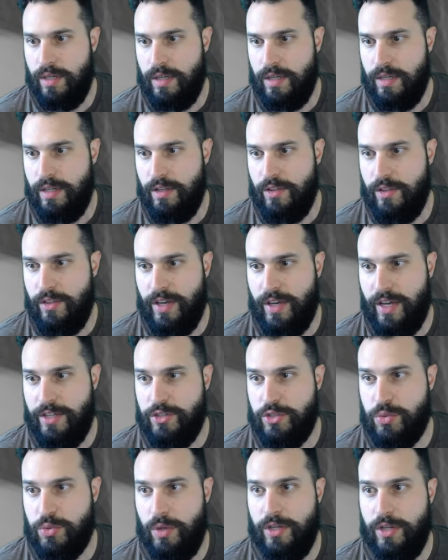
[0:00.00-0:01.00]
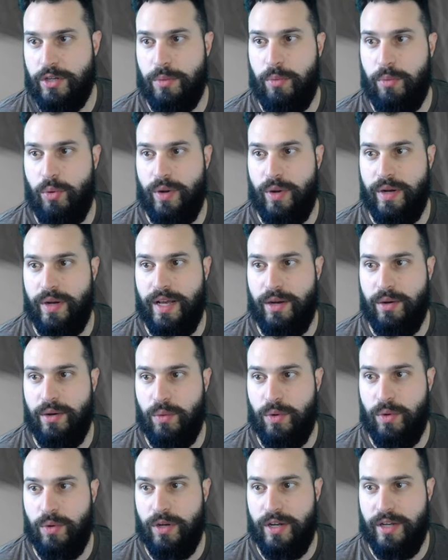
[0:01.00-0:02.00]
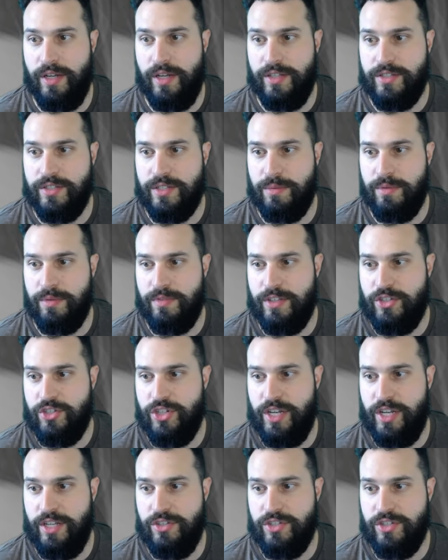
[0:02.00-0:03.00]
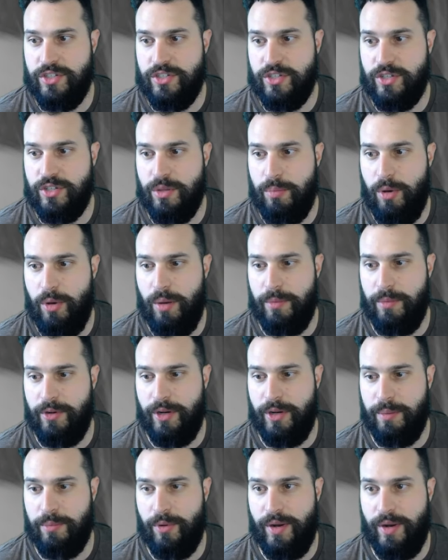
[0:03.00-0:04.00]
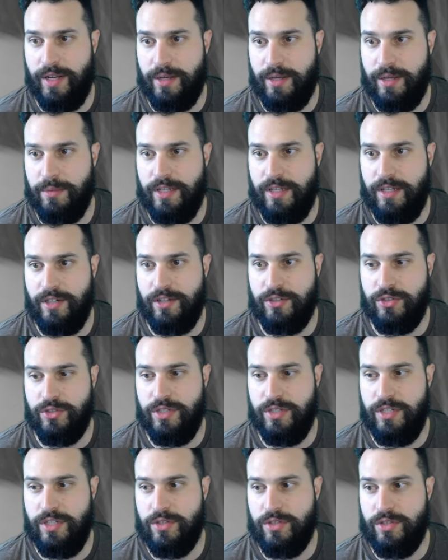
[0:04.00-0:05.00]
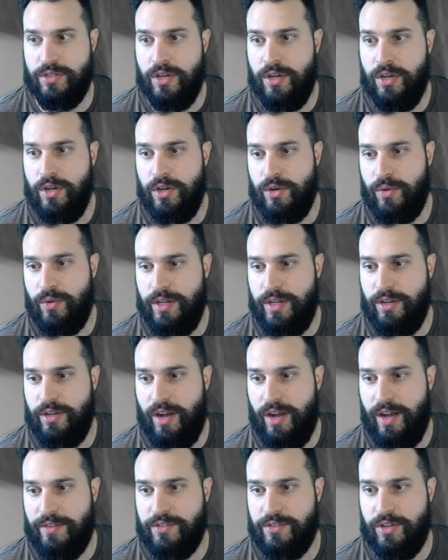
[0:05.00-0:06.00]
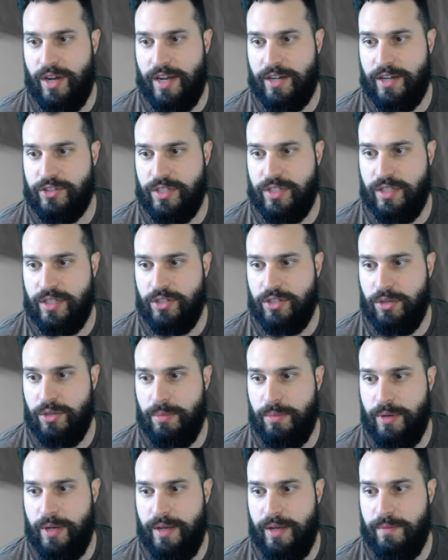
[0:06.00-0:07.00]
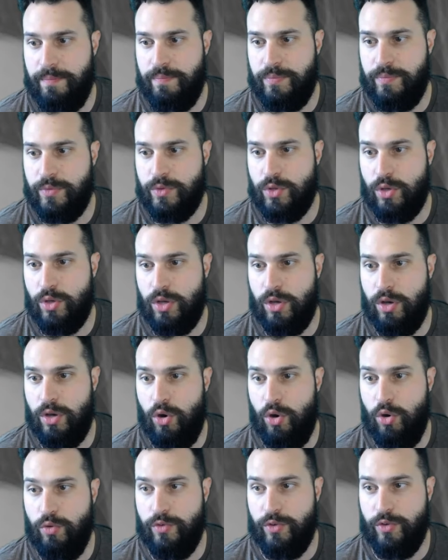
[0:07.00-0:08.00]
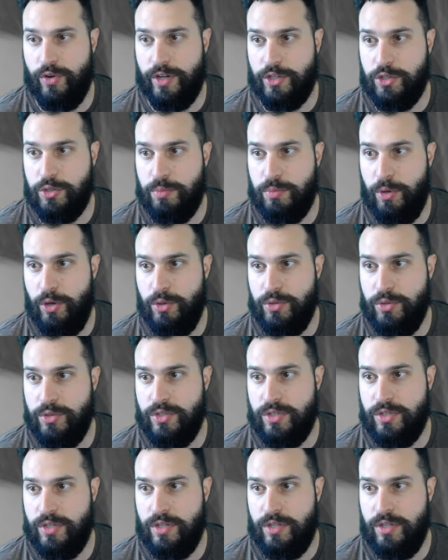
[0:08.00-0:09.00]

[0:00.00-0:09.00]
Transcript: Another thing I just wanted to point out was some of the changes to the pulmonary parenchyma here. So these radiographs are actually a little bit overexposed.